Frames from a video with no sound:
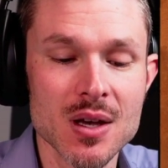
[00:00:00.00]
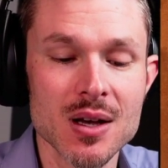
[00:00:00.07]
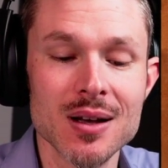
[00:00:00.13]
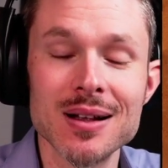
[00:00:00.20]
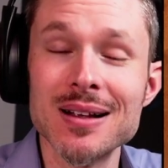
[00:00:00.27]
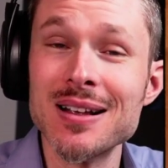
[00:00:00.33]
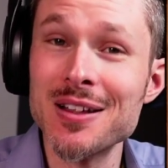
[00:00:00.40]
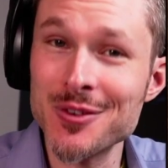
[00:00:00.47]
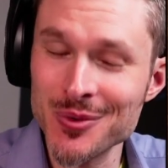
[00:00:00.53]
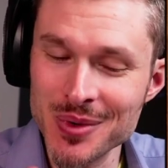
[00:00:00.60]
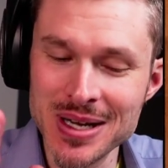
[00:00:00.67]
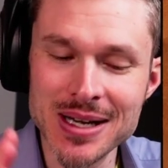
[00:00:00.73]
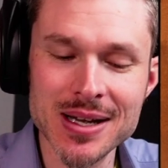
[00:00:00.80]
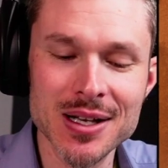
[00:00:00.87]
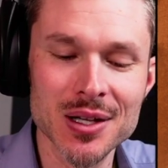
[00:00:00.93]
The
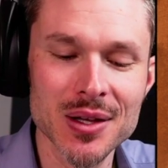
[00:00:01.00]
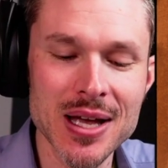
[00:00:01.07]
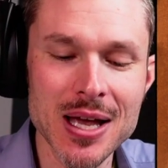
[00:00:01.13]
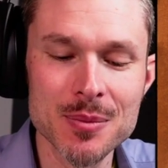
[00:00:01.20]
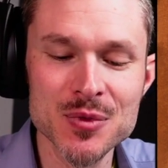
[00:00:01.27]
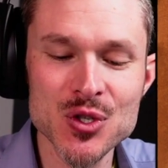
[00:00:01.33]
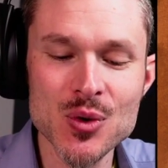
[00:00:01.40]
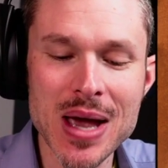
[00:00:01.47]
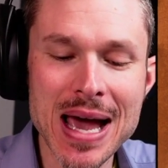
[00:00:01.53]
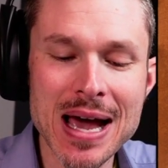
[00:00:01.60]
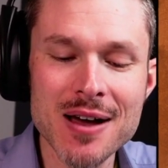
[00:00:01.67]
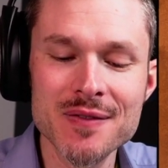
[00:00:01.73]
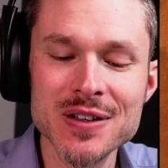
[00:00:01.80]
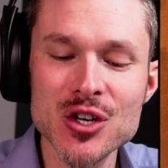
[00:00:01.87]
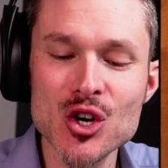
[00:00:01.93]
reading claims you
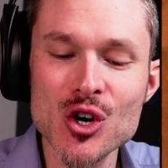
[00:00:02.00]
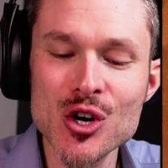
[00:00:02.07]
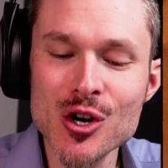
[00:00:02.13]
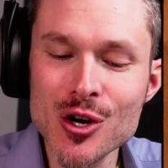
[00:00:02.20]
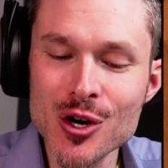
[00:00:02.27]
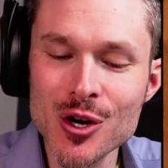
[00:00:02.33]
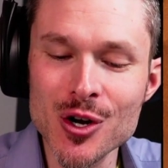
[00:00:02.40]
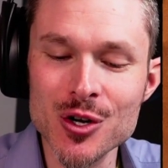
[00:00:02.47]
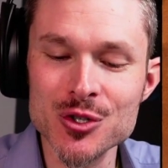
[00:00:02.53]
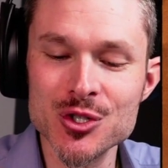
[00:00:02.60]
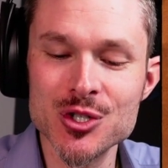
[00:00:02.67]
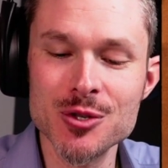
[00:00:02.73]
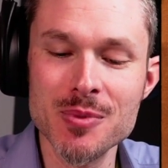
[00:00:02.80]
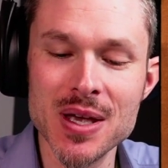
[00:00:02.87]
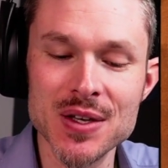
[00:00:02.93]
have an urge
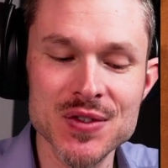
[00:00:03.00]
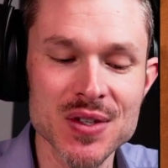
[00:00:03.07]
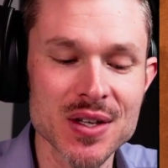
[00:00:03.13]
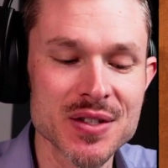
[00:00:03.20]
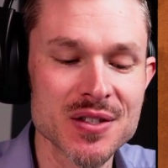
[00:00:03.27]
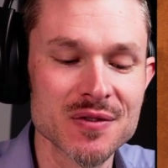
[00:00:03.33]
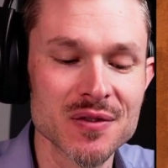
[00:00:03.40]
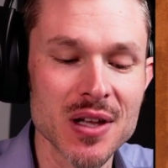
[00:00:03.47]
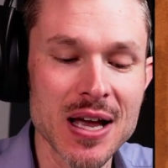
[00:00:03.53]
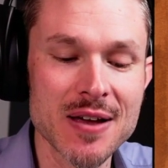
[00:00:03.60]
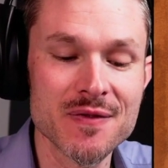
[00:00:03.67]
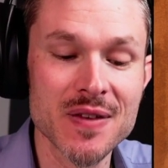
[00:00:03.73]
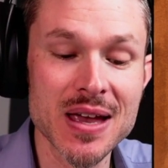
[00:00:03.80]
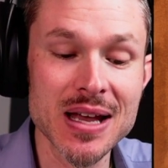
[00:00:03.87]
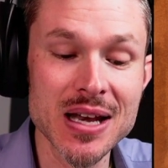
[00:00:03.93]
to make sense of
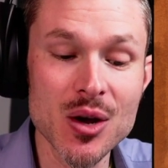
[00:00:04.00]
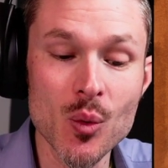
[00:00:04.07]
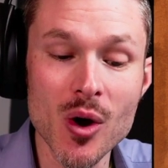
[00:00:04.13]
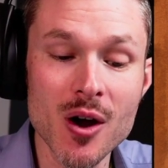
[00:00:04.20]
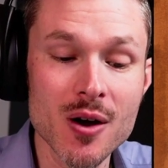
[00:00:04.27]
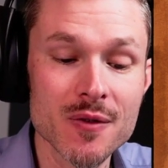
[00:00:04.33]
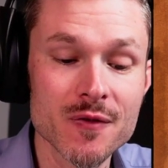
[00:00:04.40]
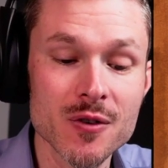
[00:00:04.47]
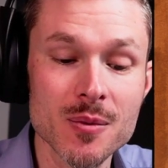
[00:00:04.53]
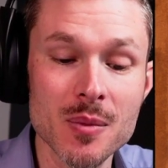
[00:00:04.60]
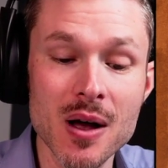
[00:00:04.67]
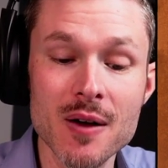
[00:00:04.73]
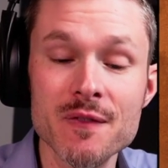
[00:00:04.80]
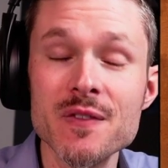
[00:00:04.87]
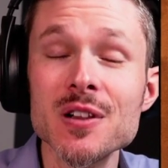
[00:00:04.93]
life anywhere from
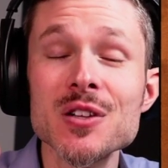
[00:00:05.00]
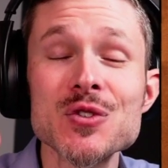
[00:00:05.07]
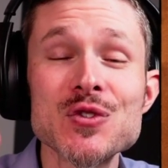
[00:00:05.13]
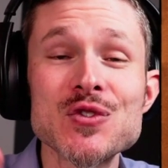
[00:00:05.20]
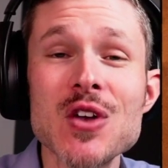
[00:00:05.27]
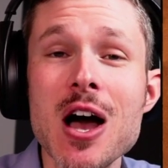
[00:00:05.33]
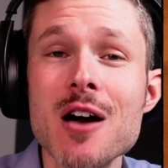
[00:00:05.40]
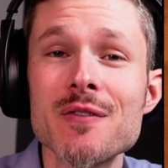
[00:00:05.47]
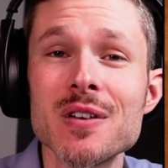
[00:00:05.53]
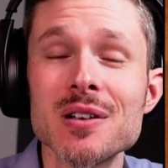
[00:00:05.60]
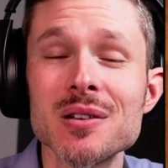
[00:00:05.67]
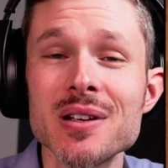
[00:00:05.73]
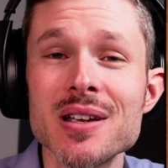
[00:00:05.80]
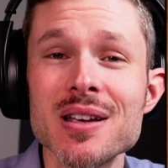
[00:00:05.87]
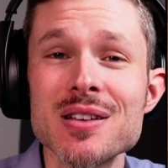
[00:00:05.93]

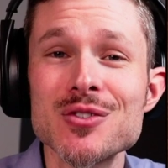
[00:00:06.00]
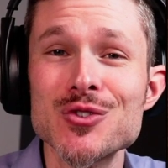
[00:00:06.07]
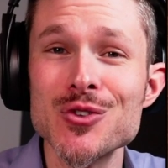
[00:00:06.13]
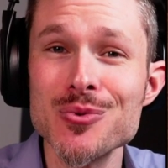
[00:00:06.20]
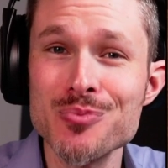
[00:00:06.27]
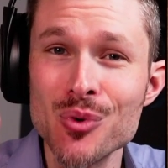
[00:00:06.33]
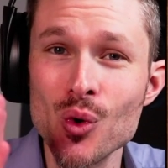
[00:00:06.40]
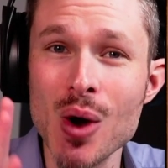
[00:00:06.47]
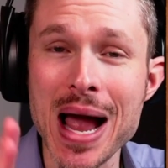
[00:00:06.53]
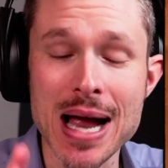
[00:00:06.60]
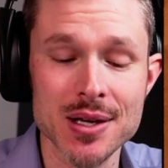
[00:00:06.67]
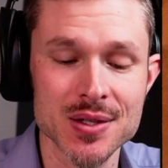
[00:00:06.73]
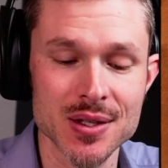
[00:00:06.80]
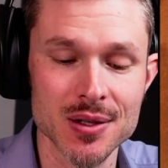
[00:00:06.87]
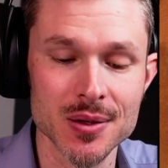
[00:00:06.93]
philosophically to
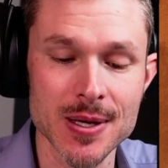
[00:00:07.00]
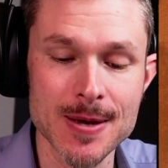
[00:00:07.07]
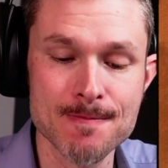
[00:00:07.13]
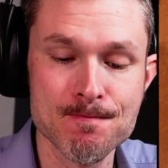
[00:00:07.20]
practically.